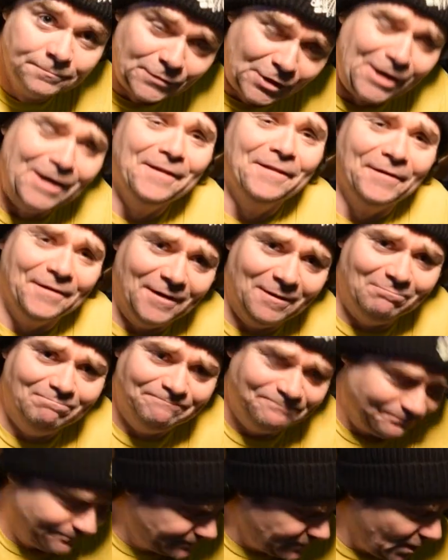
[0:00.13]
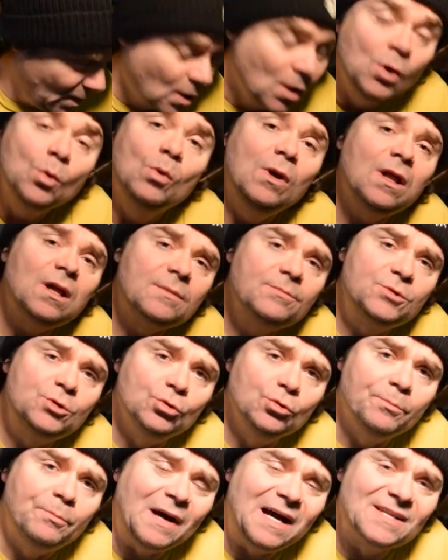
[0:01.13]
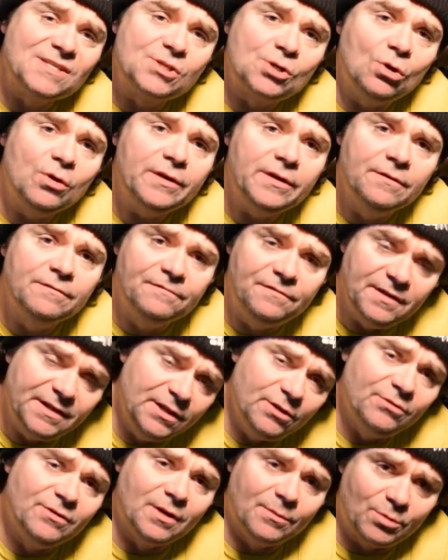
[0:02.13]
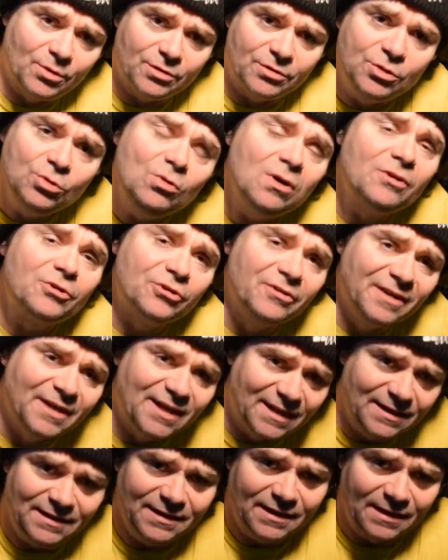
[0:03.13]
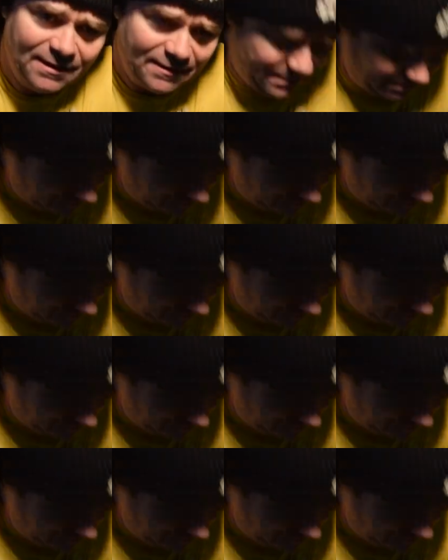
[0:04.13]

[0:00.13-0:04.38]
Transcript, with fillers: Hi there. Welcome to Bonzoleum video number 298.